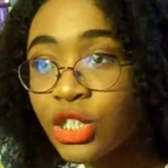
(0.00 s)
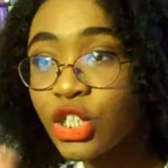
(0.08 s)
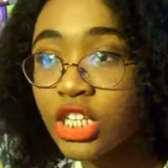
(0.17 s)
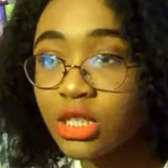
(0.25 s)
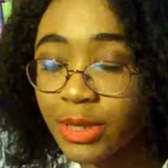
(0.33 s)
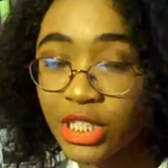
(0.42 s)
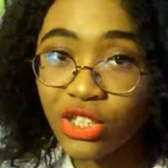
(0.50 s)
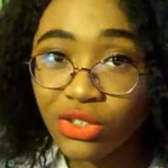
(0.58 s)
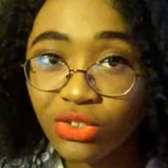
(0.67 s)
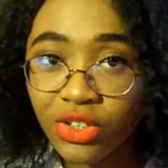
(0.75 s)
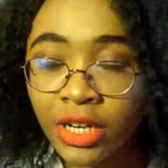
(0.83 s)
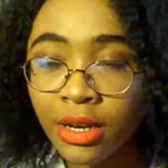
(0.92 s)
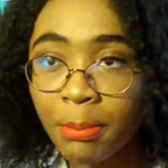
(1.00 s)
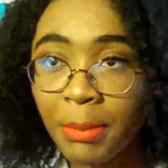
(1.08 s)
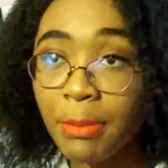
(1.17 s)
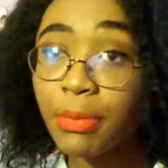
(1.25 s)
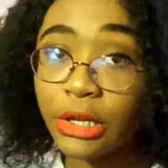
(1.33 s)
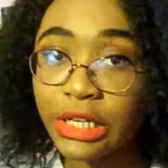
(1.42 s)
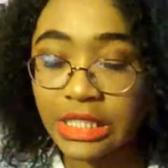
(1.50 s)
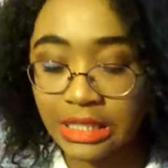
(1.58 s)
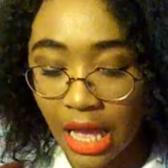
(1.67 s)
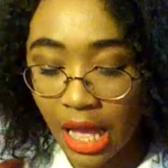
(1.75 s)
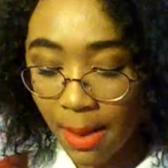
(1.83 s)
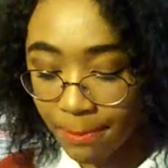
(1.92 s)
to judge my children, my
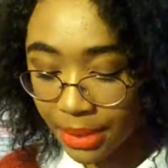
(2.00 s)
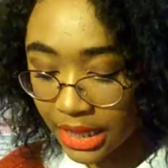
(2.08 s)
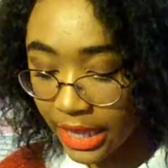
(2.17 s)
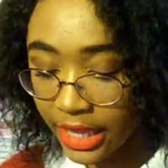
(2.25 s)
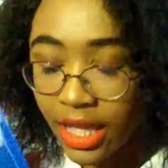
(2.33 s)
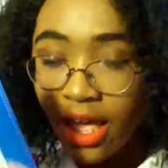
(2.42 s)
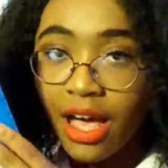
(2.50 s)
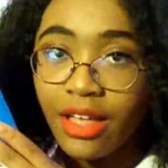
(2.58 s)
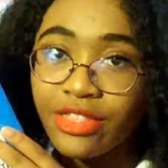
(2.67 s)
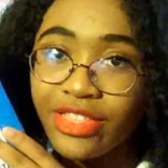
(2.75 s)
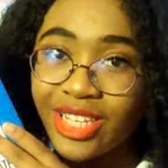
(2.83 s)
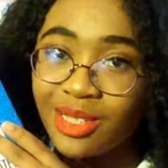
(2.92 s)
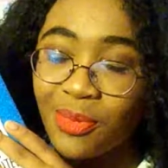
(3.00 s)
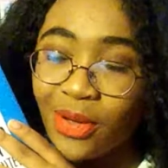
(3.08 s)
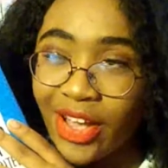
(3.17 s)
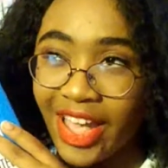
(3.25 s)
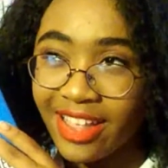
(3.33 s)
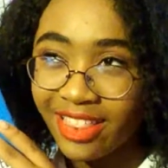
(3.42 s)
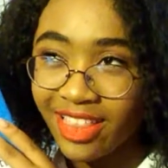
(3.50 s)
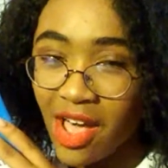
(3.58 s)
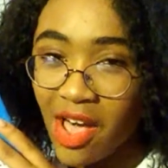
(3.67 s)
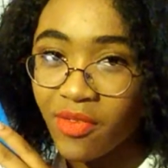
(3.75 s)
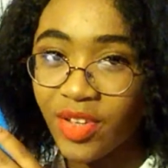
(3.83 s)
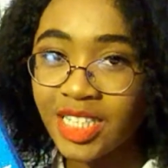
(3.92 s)
books, but like, this book I
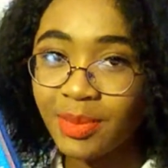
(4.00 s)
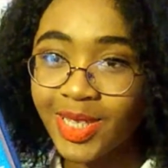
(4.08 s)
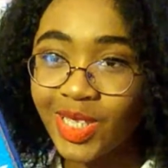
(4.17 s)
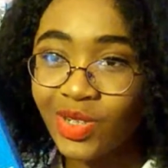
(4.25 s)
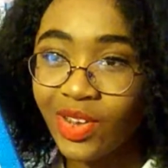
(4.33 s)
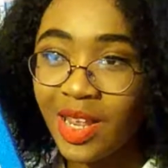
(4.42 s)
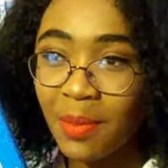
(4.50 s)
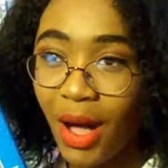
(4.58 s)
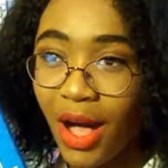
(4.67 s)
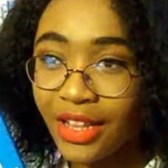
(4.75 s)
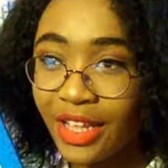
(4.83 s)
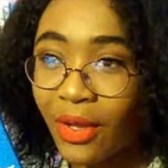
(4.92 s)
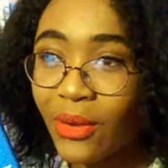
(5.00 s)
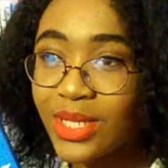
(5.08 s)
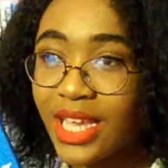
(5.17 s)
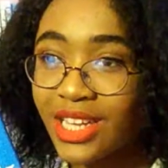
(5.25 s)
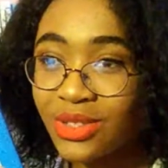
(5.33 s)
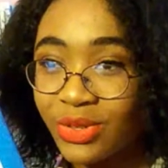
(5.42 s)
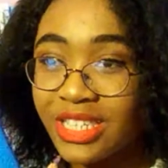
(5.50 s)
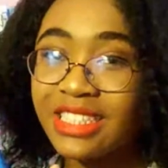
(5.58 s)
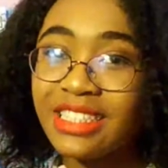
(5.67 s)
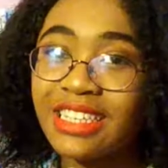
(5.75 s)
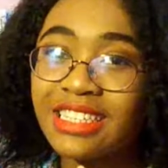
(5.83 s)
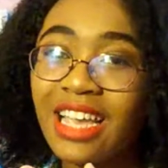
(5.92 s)
love. It's about this girl named Molly who has had
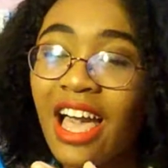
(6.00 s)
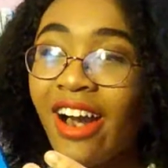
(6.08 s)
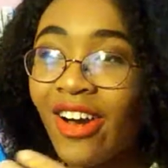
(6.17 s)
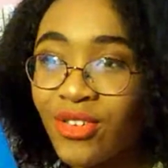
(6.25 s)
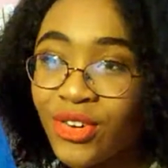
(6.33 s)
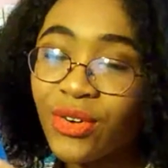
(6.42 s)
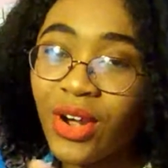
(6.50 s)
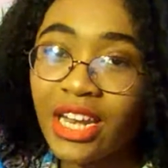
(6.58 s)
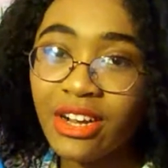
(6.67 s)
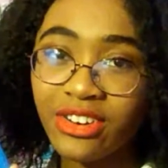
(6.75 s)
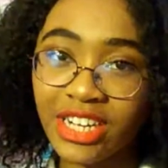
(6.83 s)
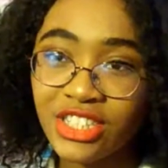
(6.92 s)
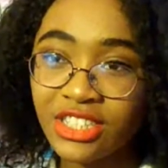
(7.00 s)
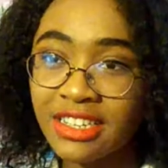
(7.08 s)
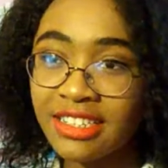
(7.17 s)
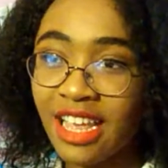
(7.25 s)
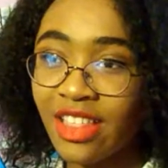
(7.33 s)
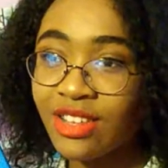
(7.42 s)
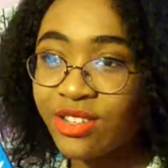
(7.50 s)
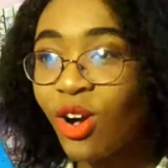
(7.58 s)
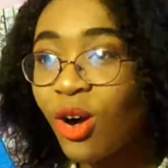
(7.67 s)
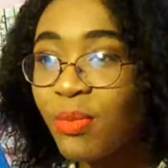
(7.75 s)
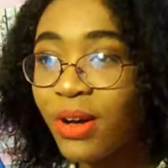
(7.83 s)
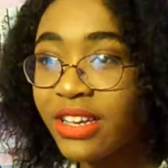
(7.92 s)
26 unrequited crushes, and this
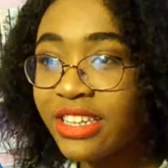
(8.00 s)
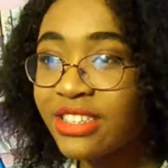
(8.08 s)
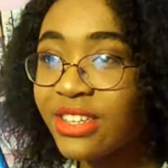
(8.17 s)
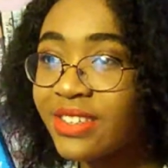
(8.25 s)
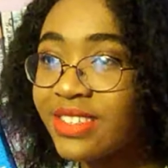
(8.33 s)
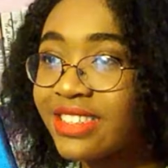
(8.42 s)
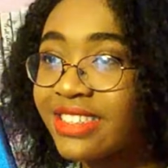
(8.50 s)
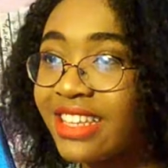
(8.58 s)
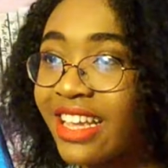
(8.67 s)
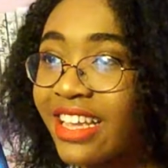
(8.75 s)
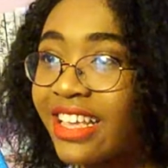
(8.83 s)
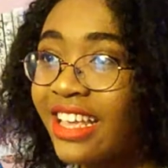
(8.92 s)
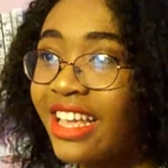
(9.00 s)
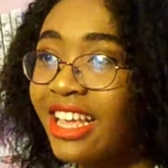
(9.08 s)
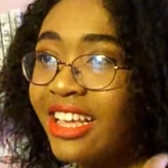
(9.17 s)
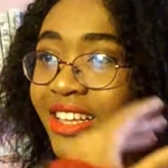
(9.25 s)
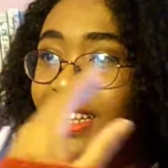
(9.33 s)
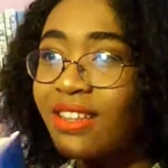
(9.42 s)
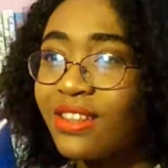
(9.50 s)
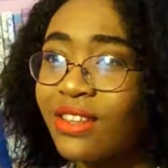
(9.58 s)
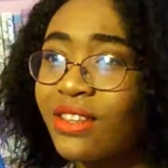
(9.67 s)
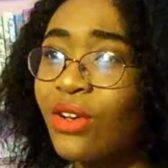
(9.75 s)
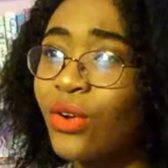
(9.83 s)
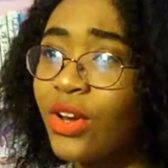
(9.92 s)
whole book is her just like
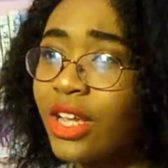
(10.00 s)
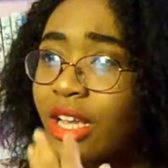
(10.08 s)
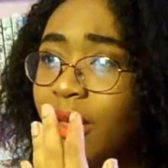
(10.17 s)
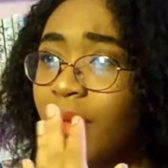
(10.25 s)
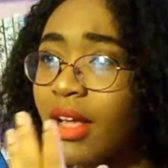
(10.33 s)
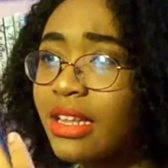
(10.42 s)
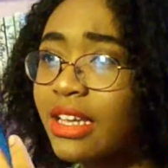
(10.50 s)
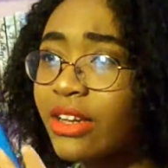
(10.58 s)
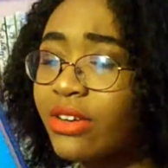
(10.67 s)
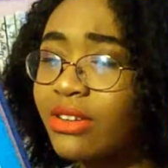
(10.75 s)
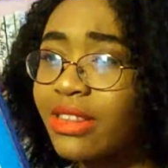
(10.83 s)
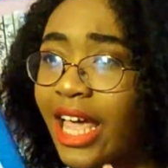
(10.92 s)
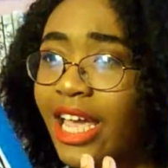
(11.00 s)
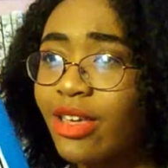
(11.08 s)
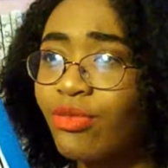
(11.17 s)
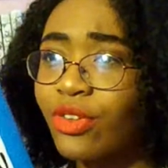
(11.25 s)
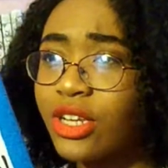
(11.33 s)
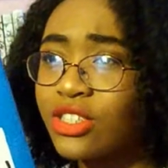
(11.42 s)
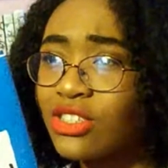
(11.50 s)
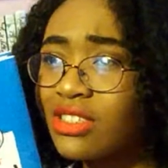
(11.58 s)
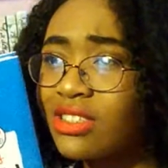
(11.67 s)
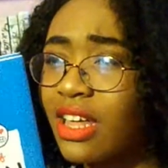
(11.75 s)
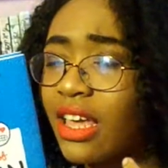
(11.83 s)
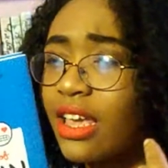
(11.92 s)
learning about like her life and
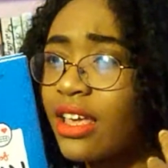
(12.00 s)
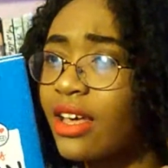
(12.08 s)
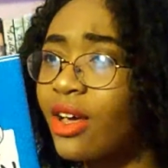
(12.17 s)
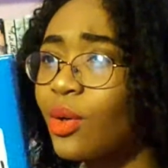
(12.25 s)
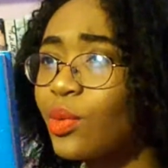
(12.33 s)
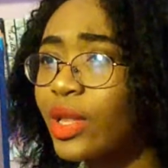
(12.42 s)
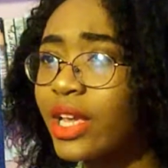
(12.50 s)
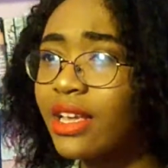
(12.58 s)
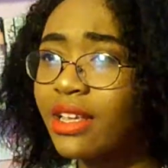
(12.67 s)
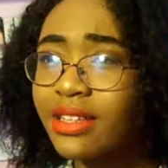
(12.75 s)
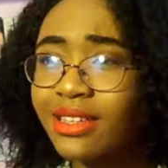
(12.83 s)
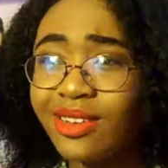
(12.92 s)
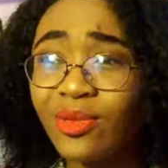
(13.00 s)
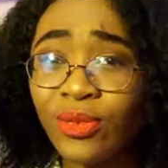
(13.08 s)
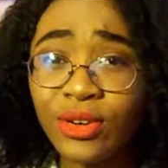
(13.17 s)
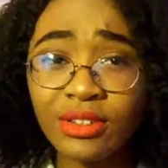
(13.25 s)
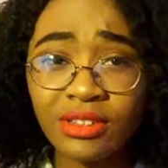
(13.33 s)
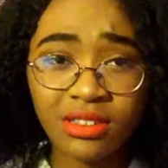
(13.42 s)
just like first